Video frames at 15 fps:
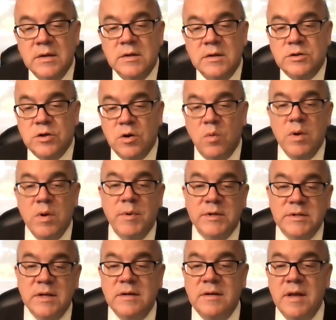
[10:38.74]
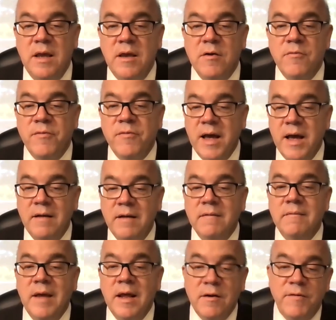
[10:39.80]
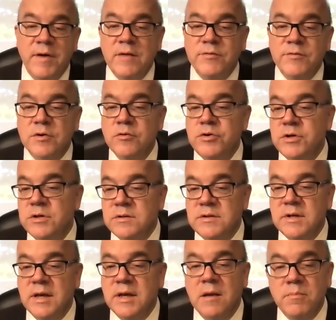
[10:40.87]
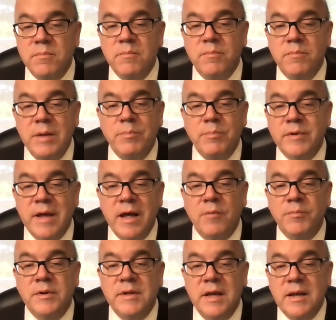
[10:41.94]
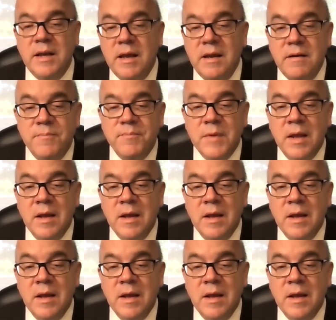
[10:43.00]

So we must continue to find innovative solutions to get people the help that they need.